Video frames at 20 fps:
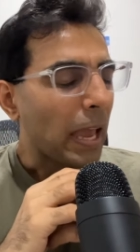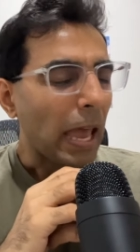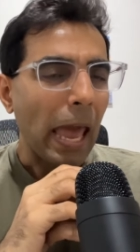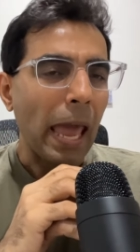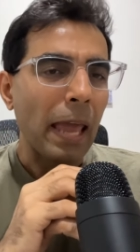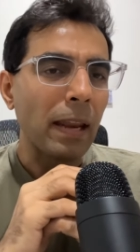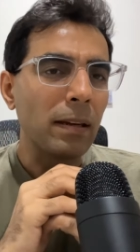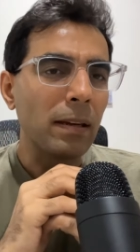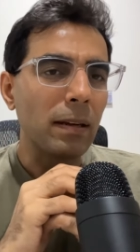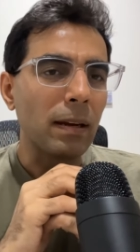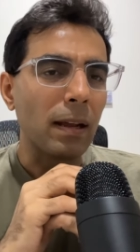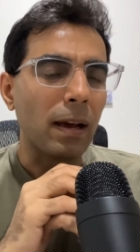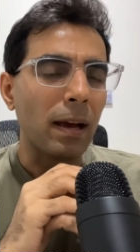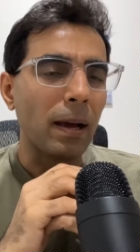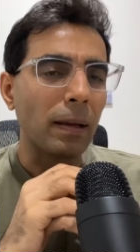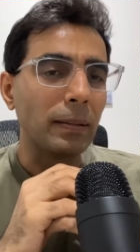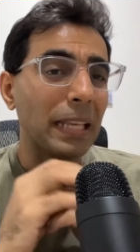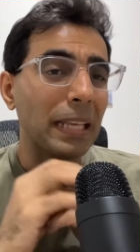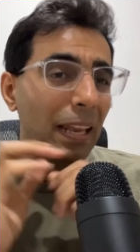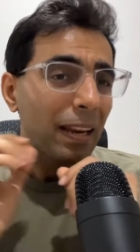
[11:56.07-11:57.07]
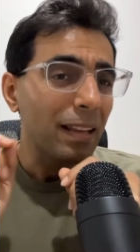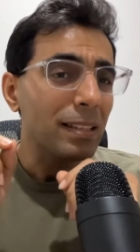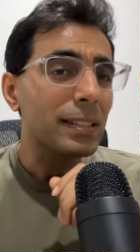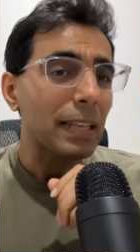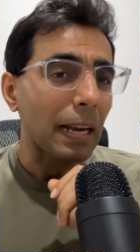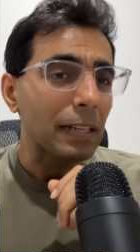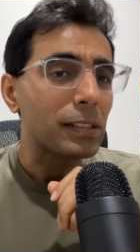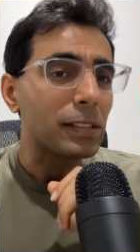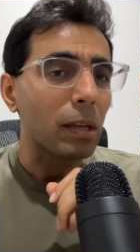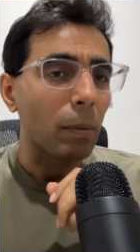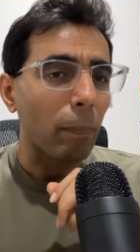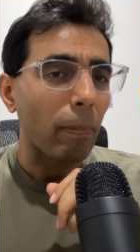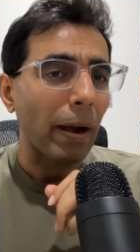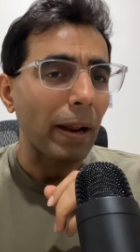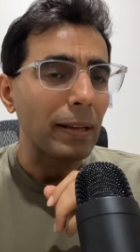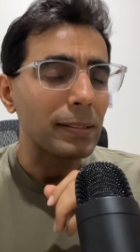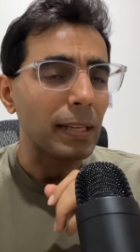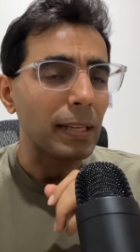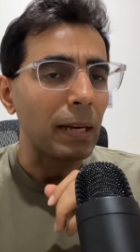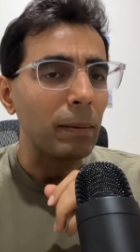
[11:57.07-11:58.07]
and uh, there is that
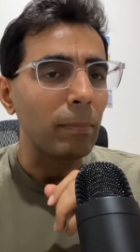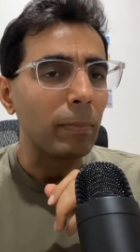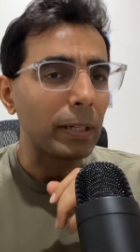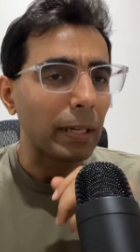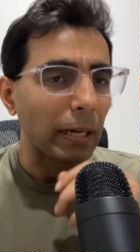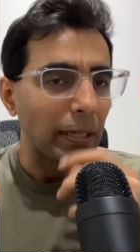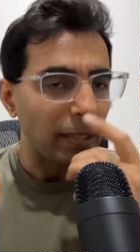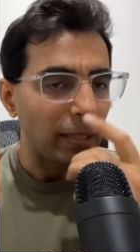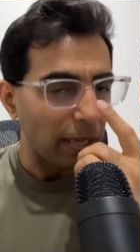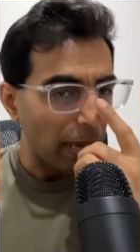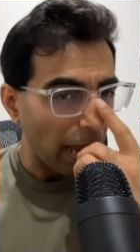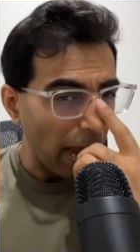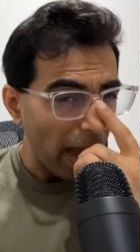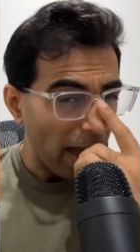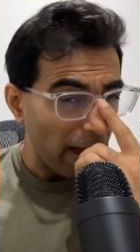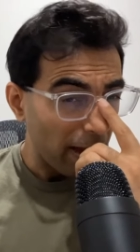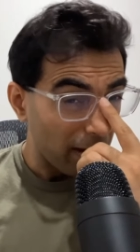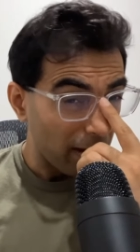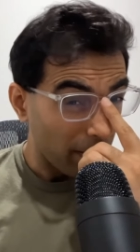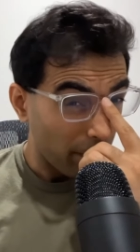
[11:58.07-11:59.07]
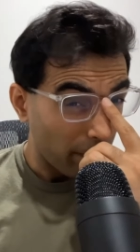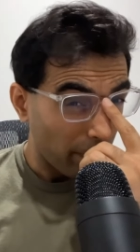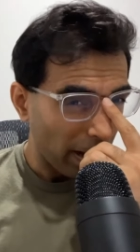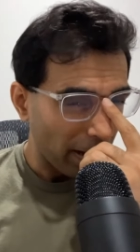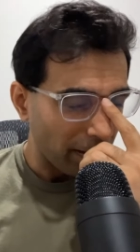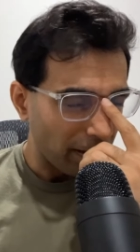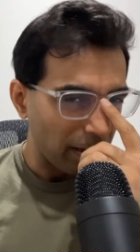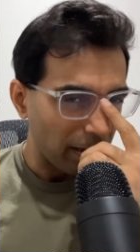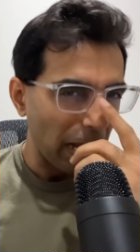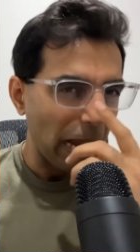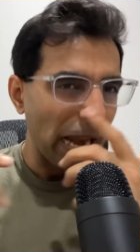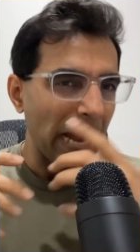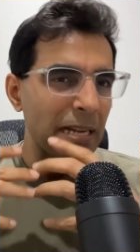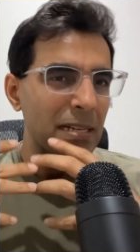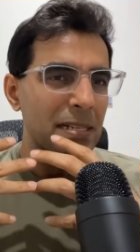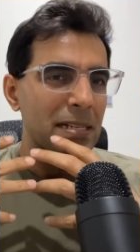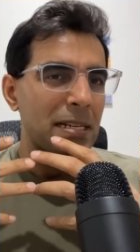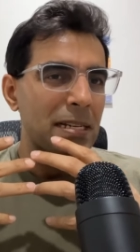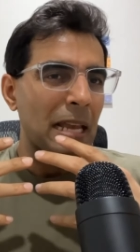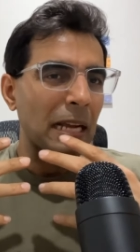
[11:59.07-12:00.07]
surprise element at the end, but
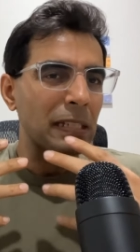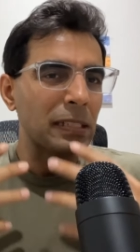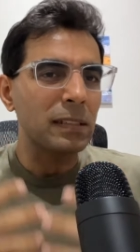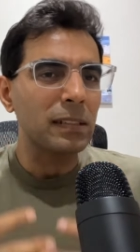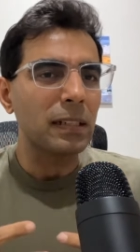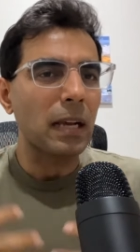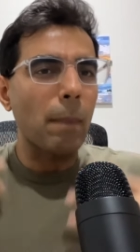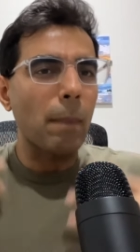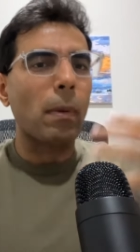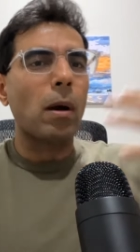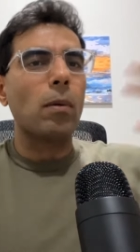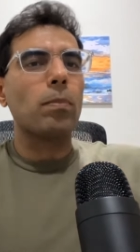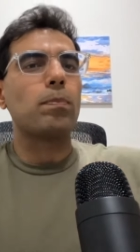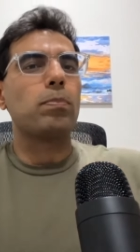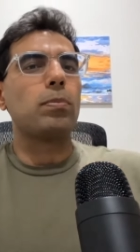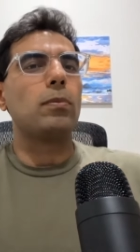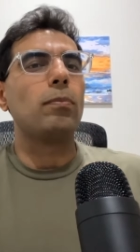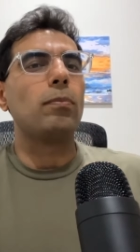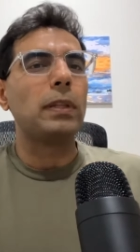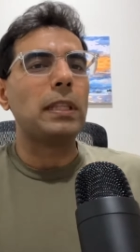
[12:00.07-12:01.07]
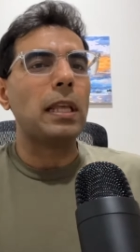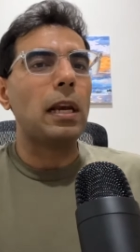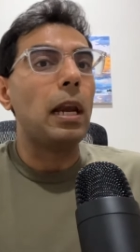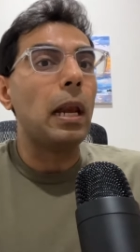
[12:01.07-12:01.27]
it doesn't come up with a